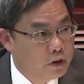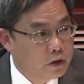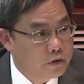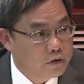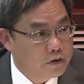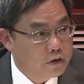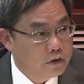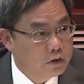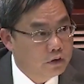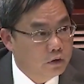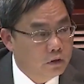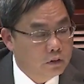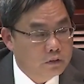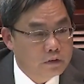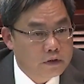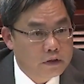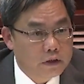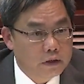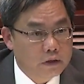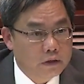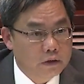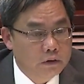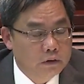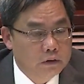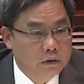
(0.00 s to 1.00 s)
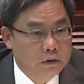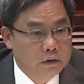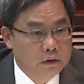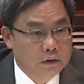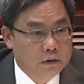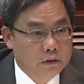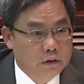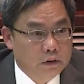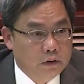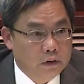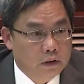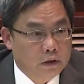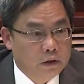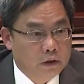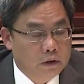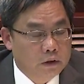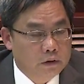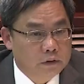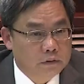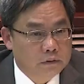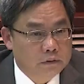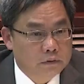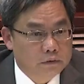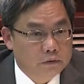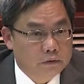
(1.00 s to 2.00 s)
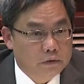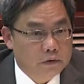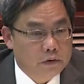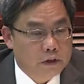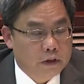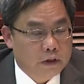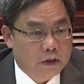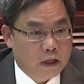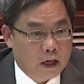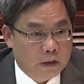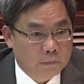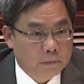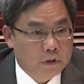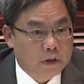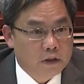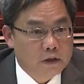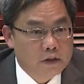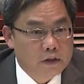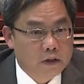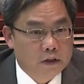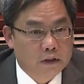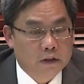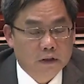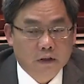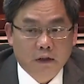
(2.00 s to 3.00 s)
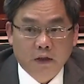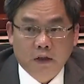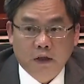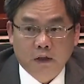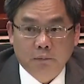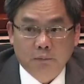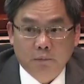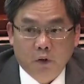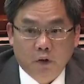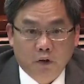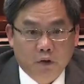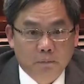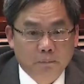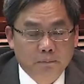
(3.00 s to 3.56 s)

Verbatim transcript: First, to follow on what Mr.